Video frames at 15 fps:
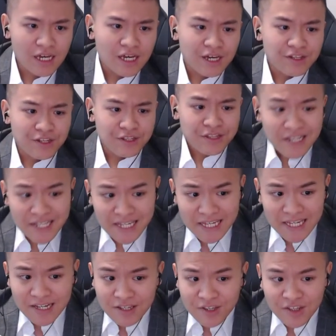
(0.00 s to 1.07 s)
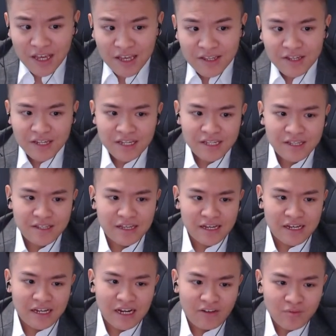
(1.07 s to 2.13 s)
The next key understanding is
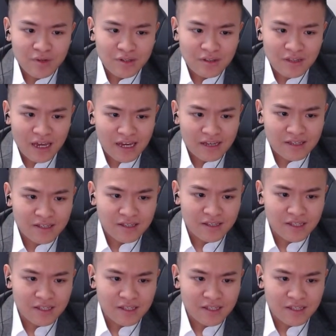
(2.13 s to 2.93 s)
that government has